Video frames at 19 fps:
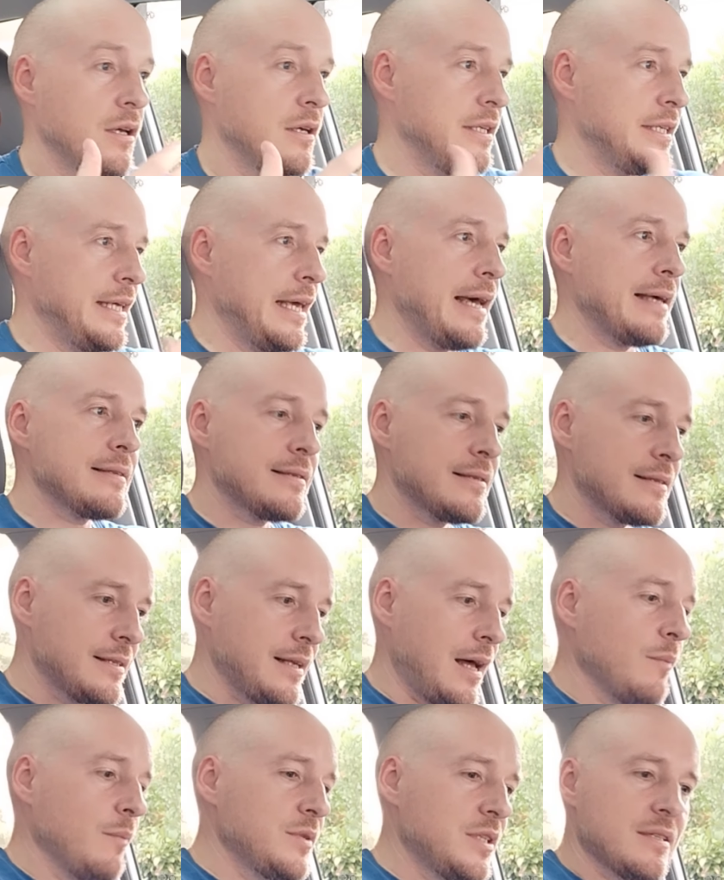Yes,
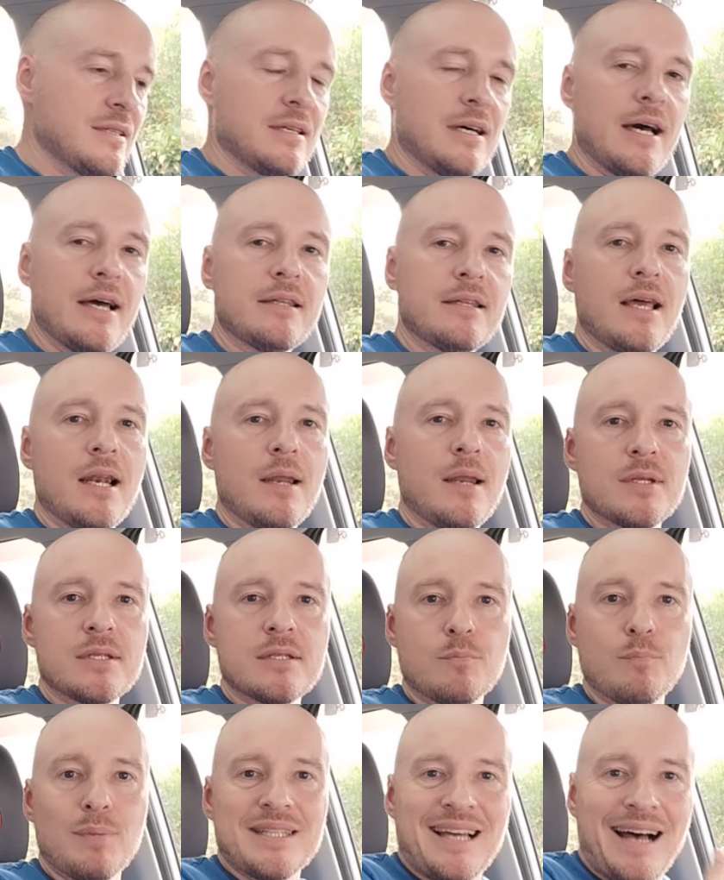some design
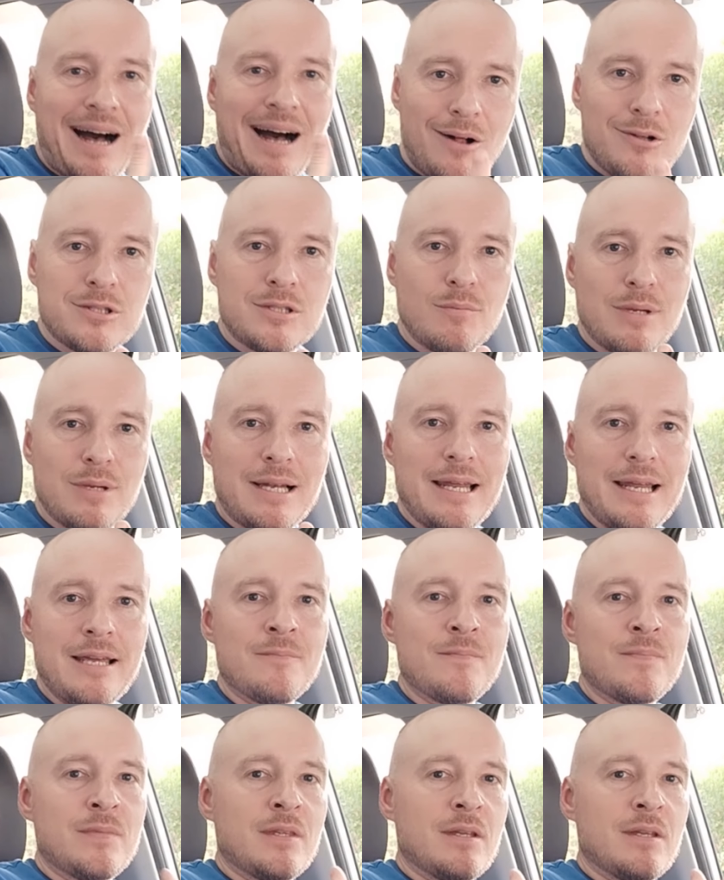elements, but ultimately